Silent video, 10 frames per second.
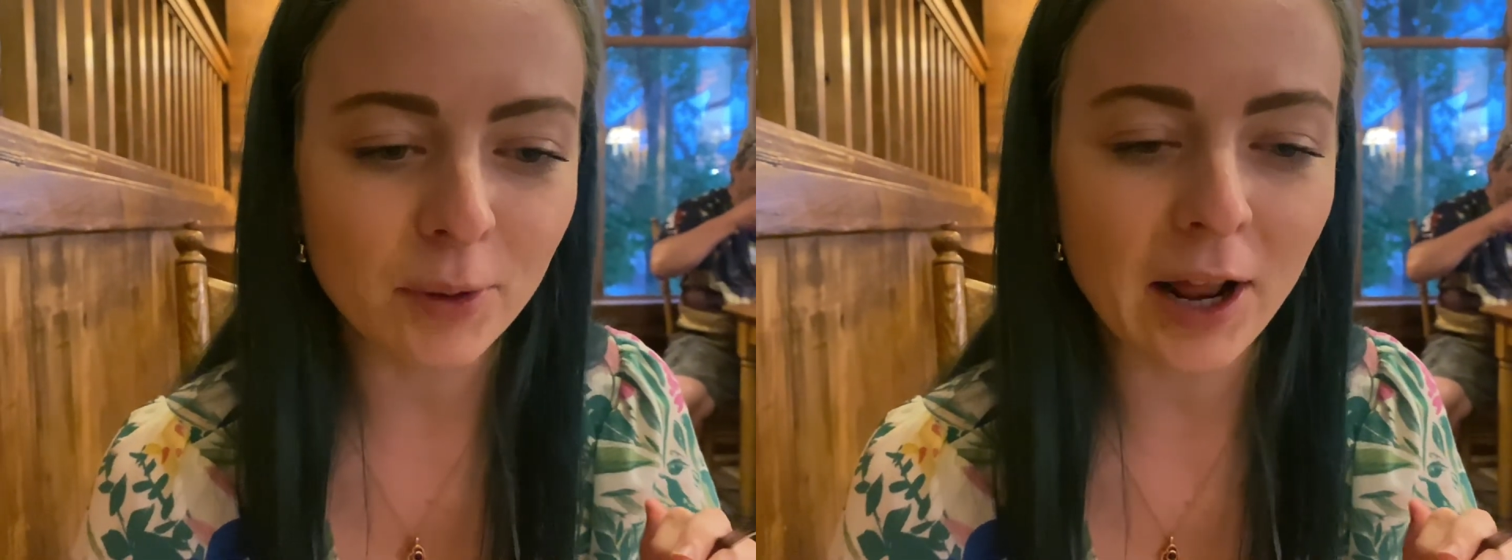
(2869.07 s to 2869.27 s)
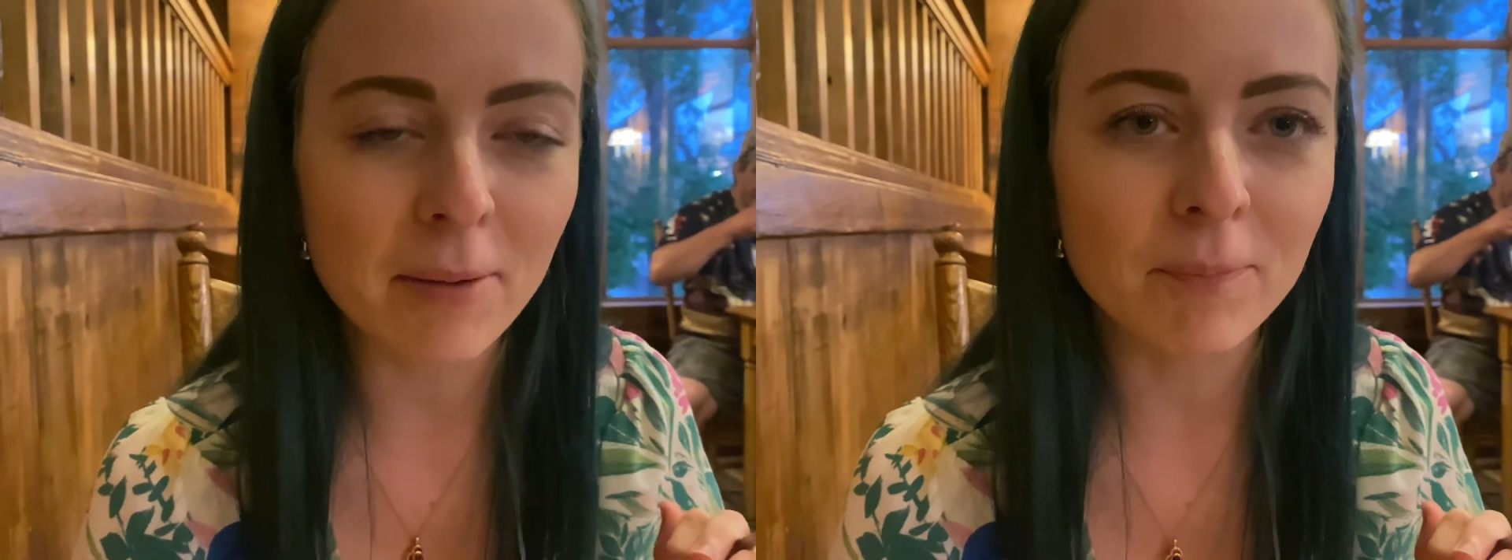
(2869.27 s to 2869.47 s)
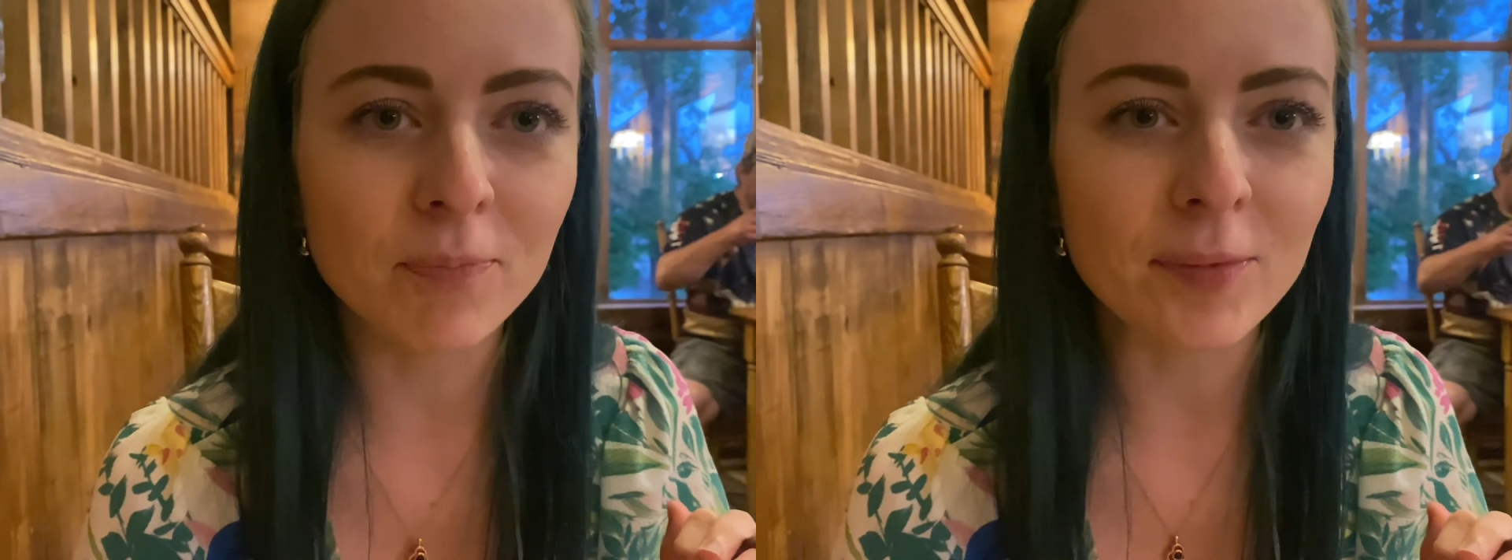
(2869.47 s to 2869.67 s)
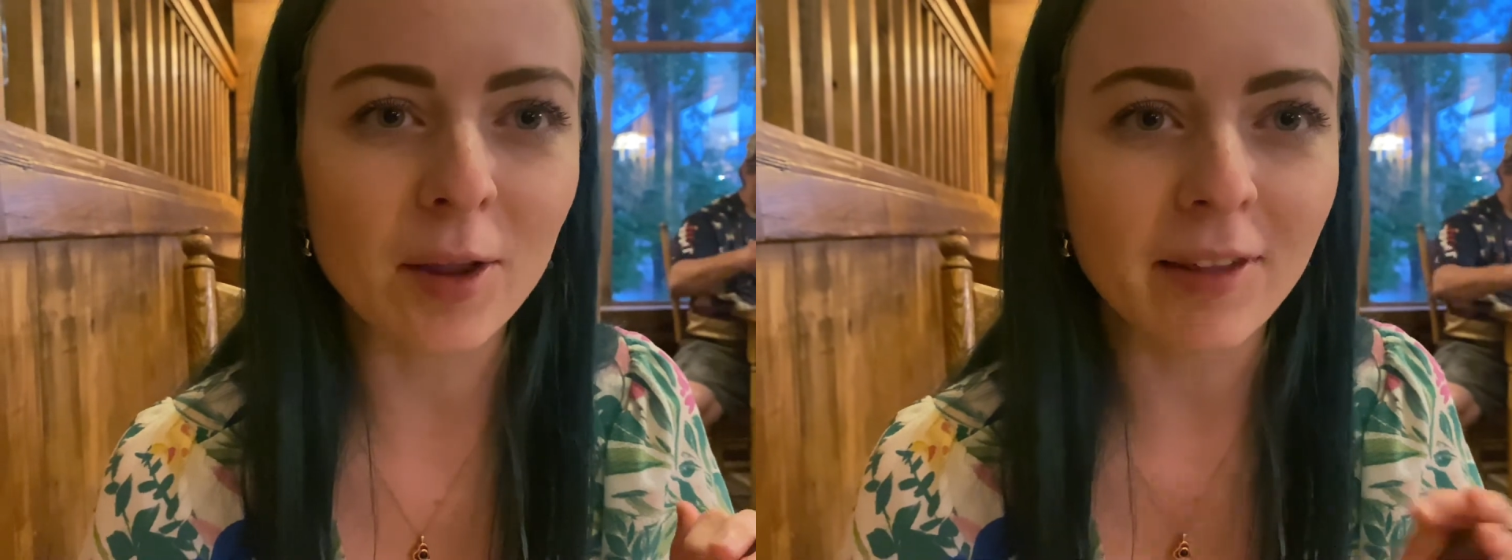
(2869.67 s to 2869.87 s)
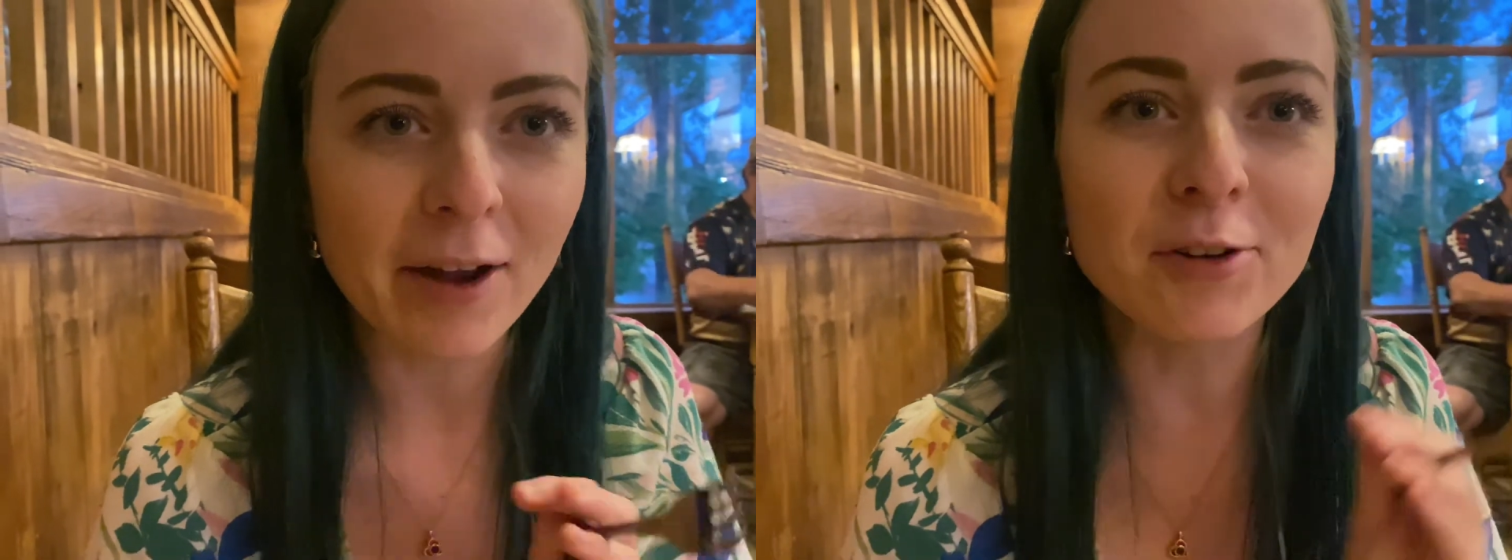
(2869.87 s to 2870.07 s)
but I'm
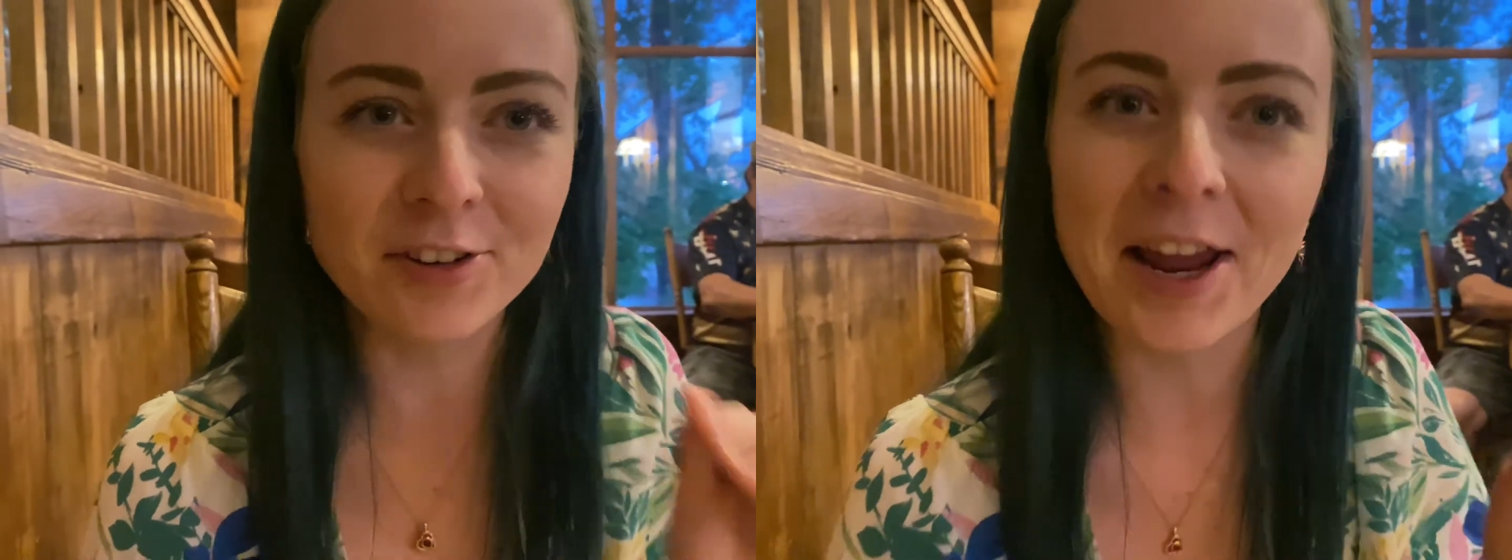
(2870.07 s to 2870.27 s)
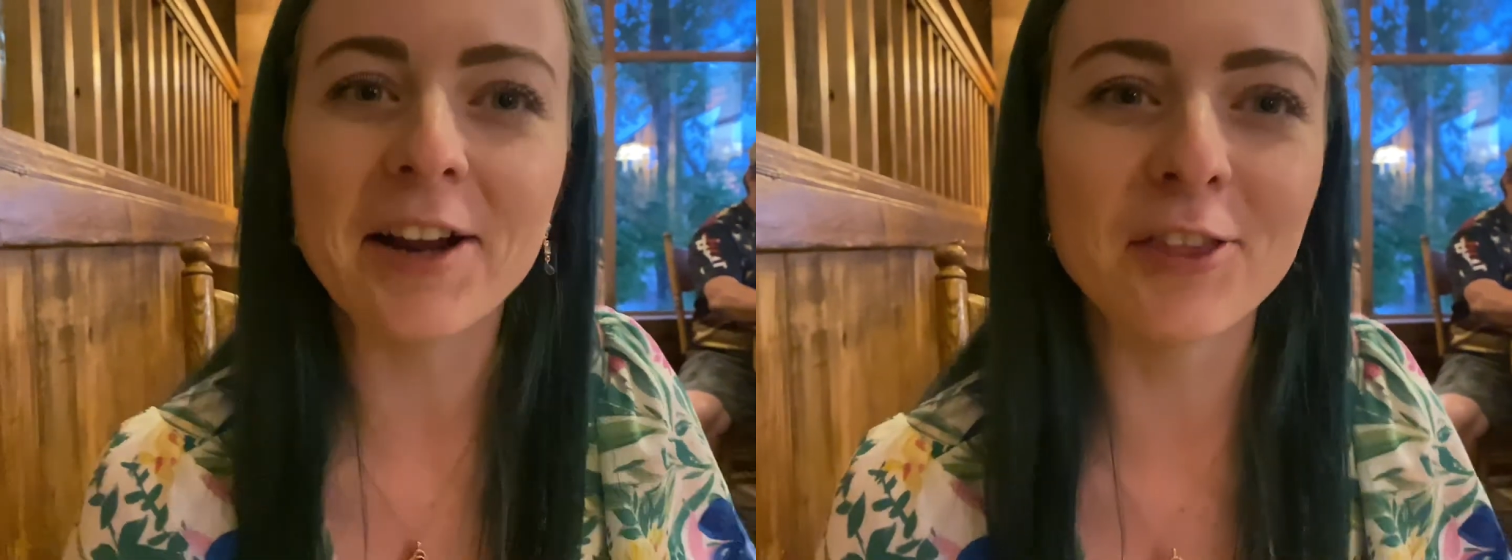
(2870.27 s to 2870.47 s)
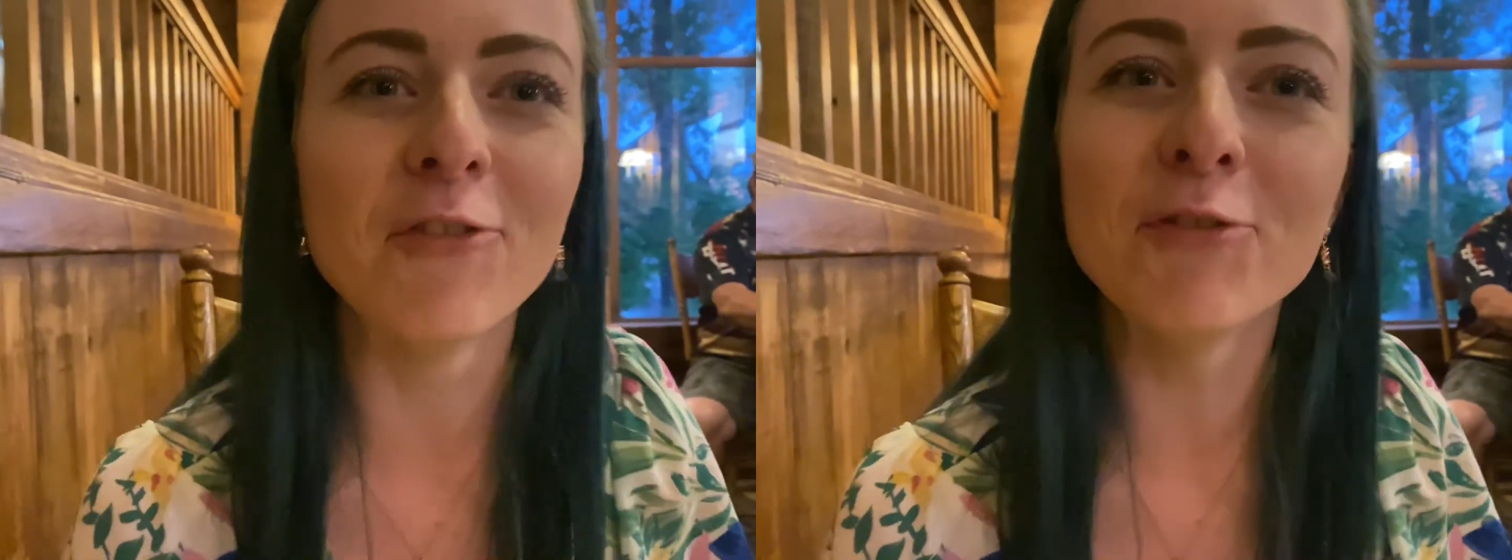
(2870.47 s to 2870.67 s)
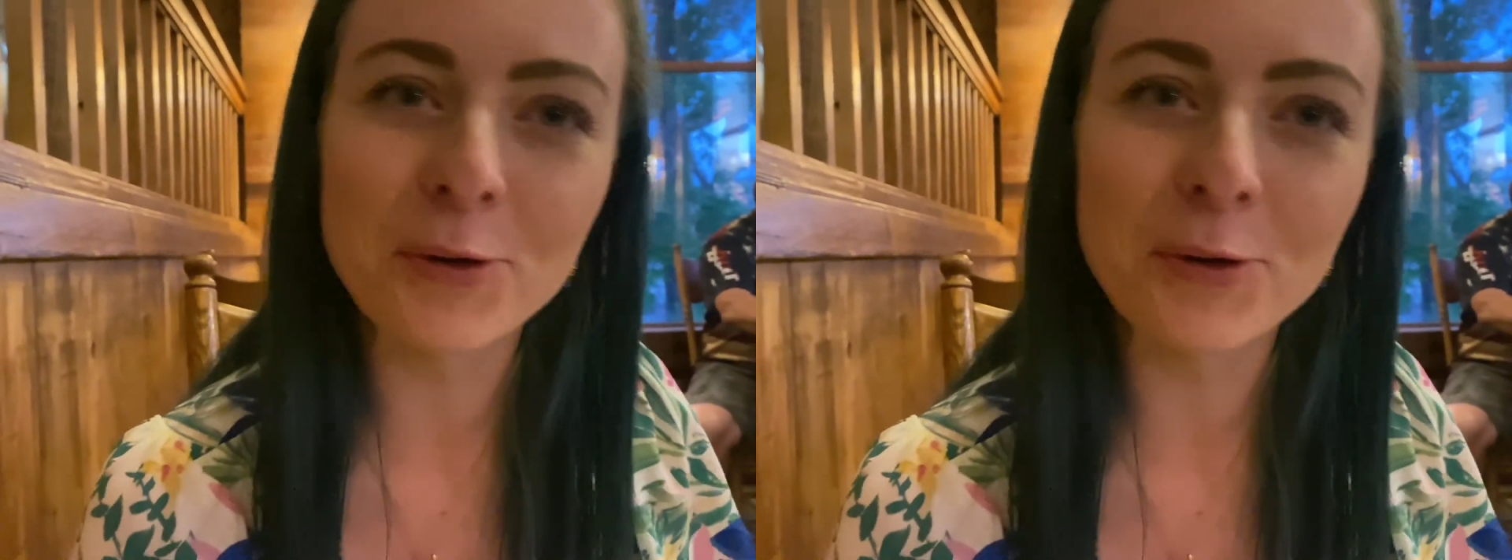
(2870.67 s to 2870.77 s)
allowed to take the